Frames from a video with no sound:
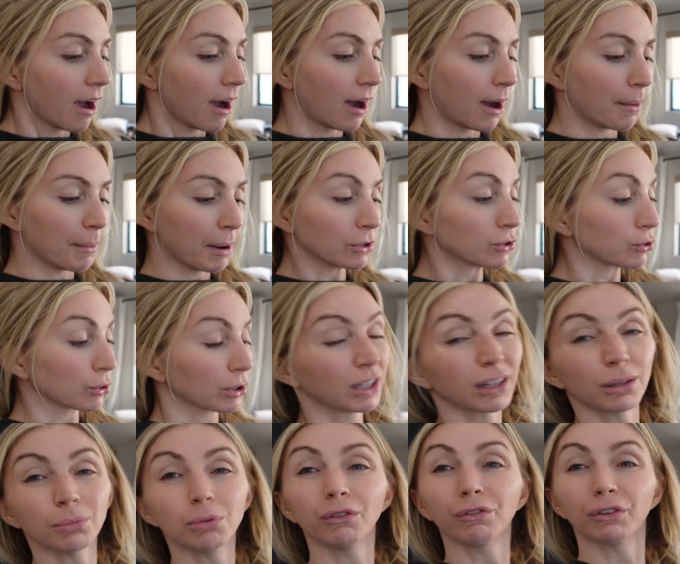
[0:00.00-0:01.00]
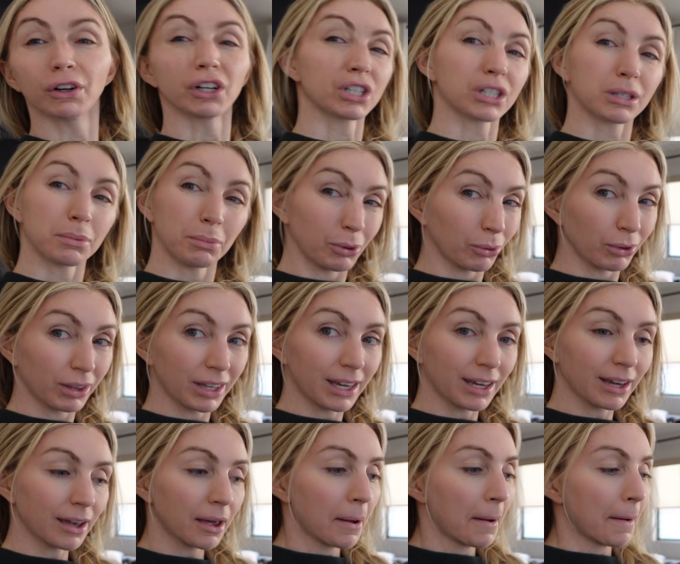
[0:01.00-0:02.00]
I was really in the mood for a
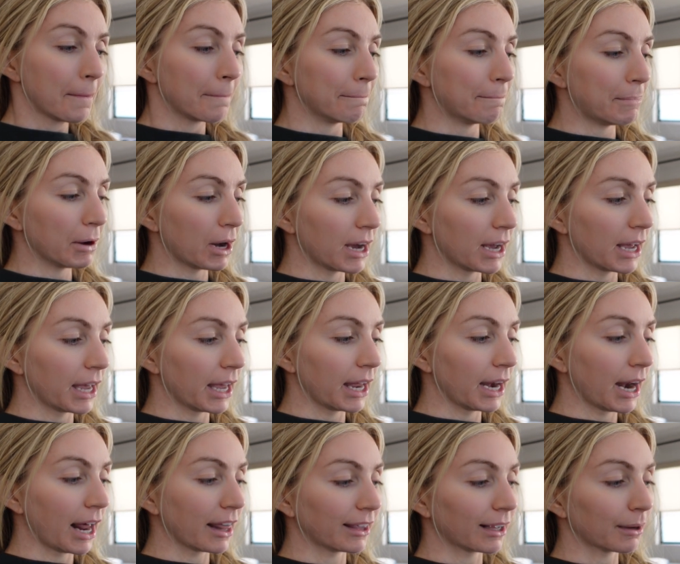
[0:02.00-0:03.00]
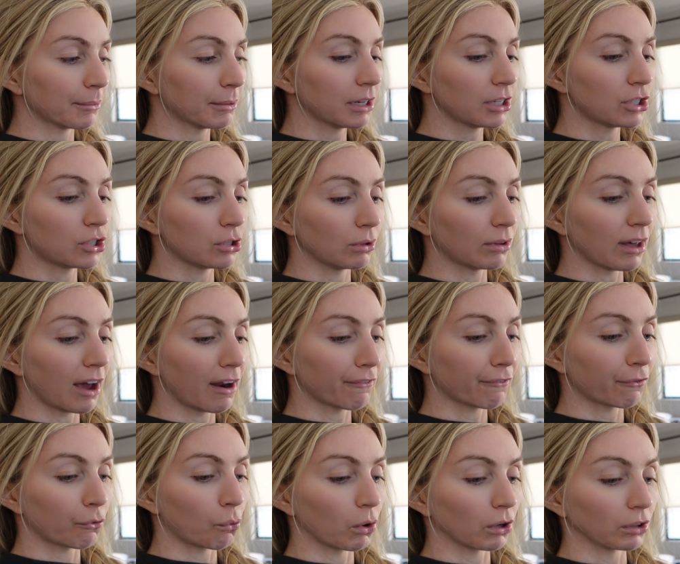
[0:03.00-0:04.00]
smoothie, but I think I'm gonna do
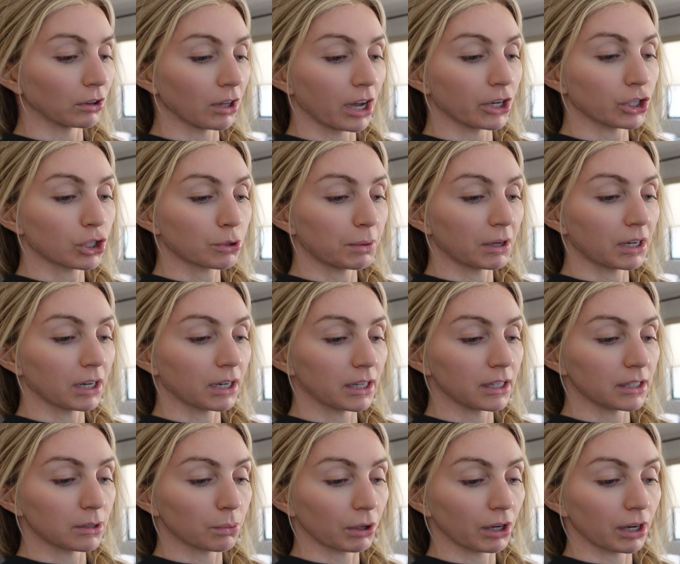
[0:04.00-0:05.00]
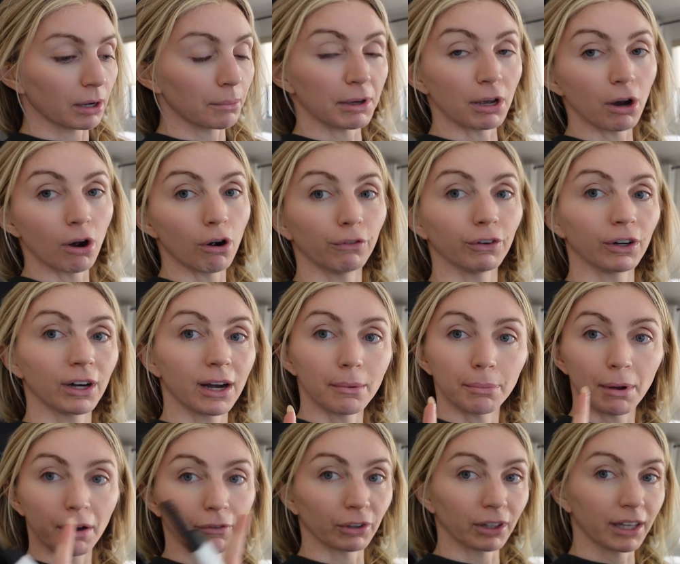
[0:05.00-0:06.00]
that for lunch because we're gonna be over in
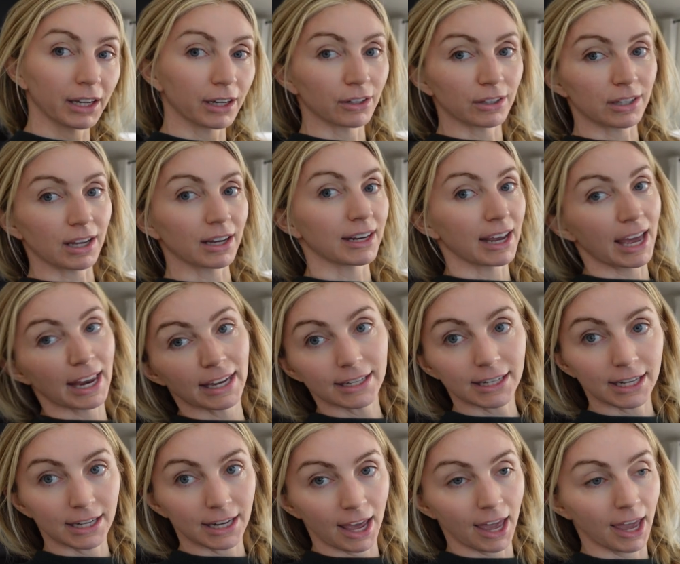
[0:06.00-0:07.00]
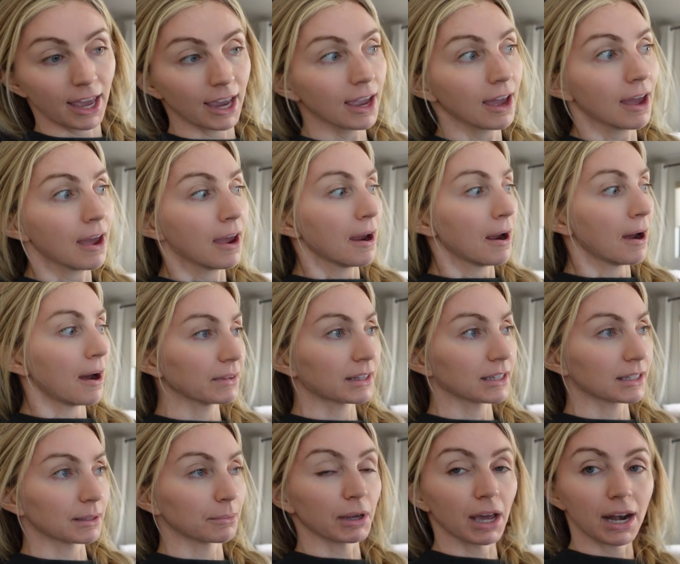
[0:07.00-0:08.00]
Beverly Hills again today
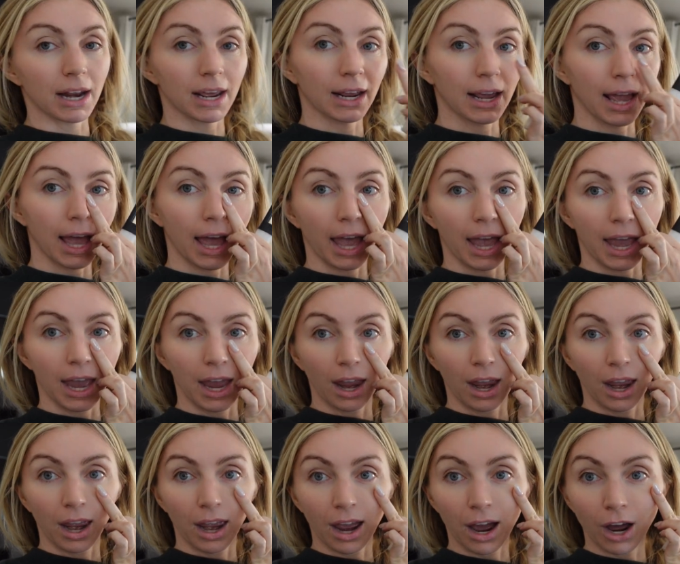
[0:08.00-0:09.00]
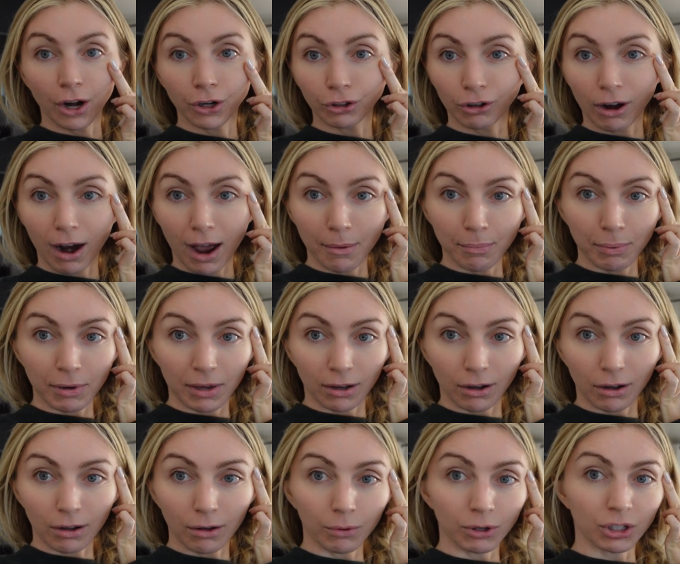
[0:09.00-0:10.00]
because I'm getting a under eye
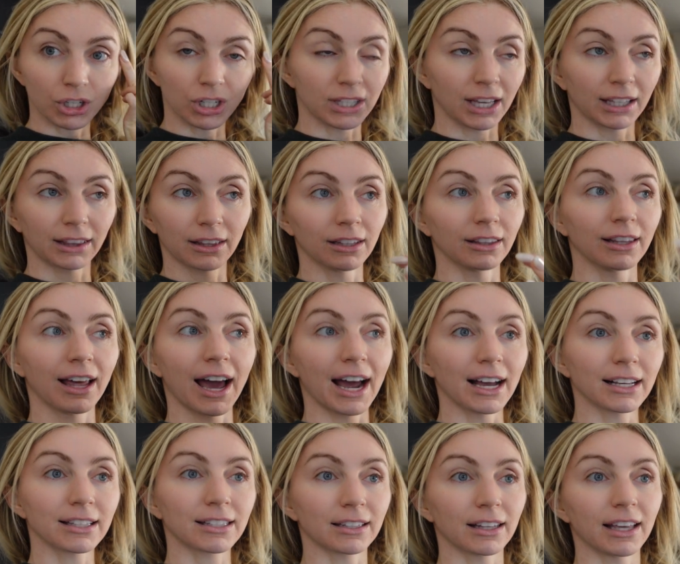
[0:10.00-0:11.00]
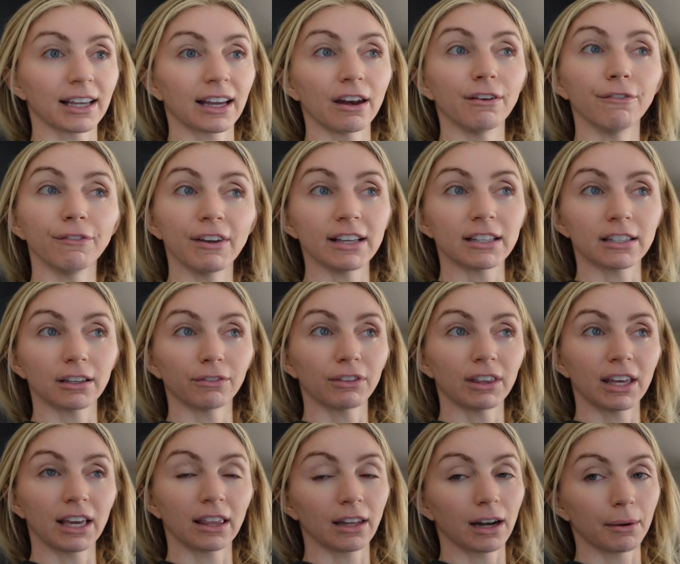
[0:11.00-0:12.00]
peel, which is like the last like invasive
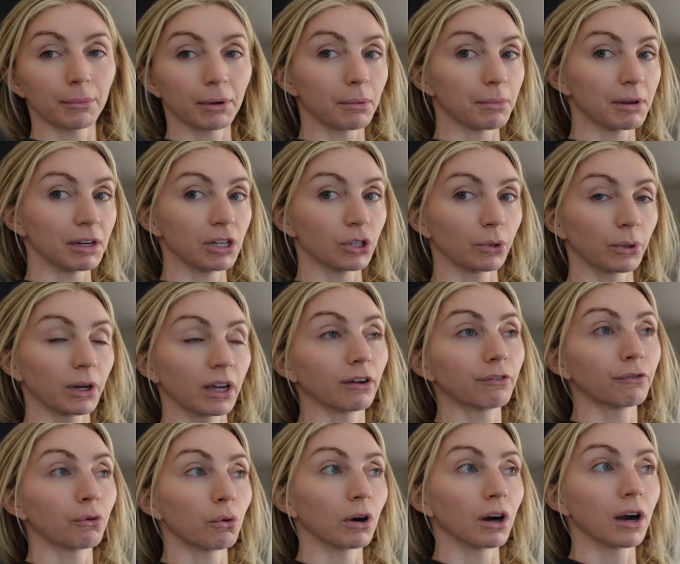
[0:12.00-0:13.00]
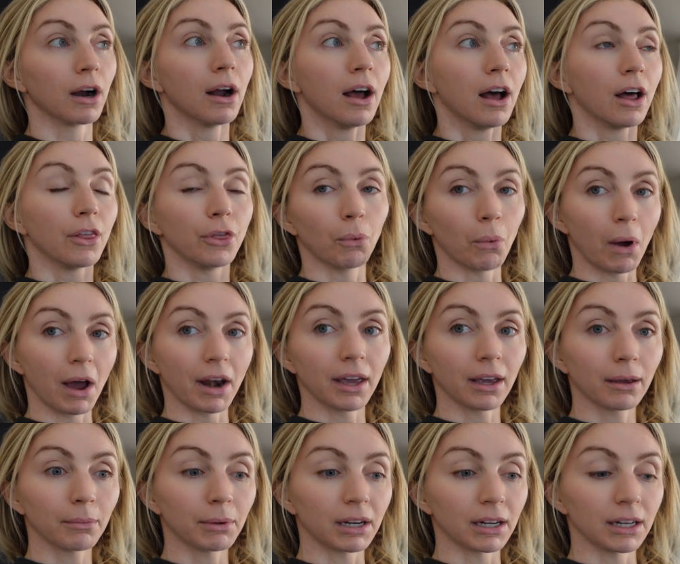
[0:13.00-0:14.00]
thing that I'm gonna be doing for the
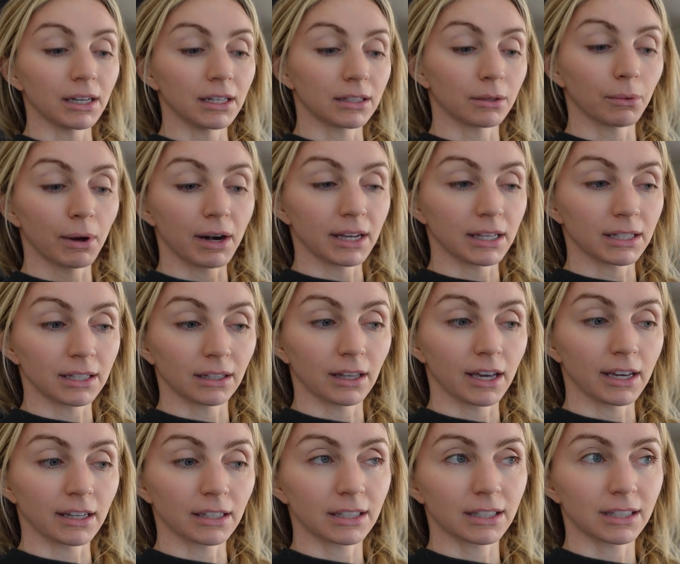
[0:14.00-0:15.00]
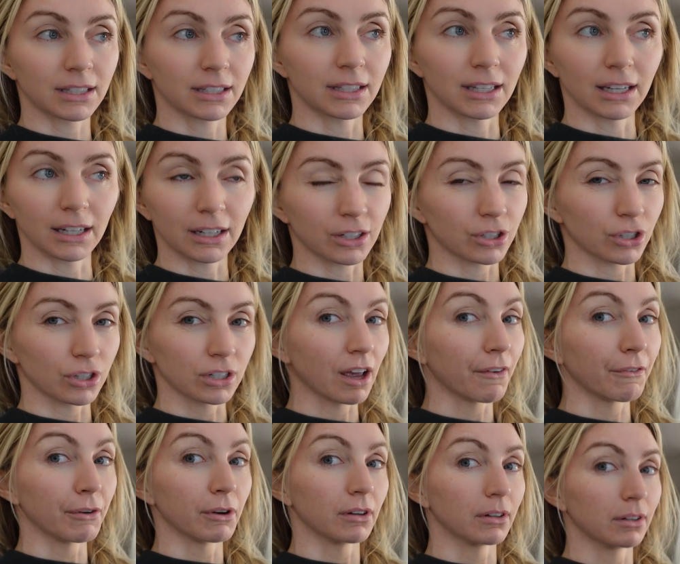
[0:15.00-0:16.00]
wedding, because the wedding's in like 6 or
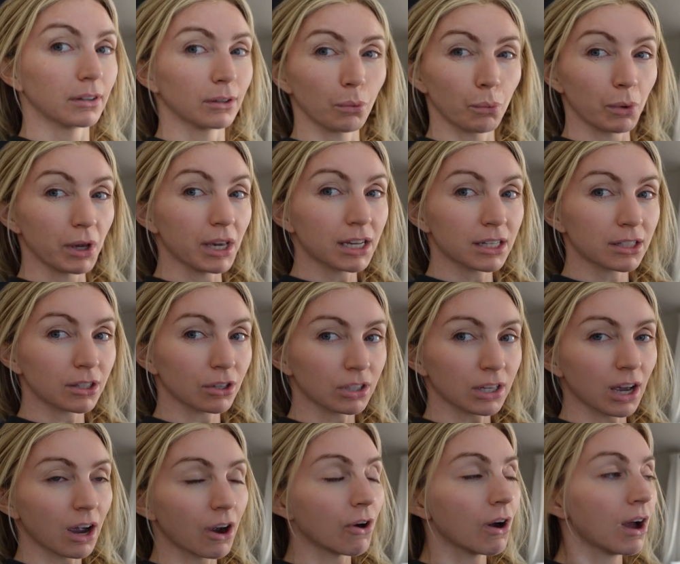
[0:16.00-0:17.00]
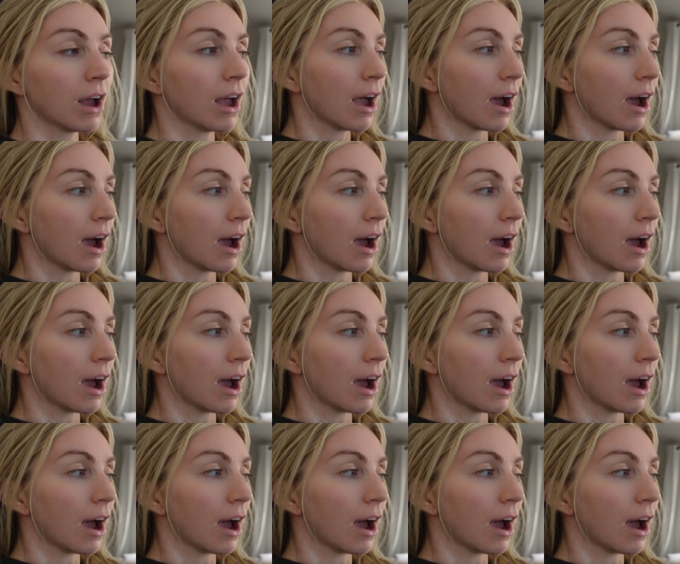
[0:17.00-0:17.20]
7 weeks or so.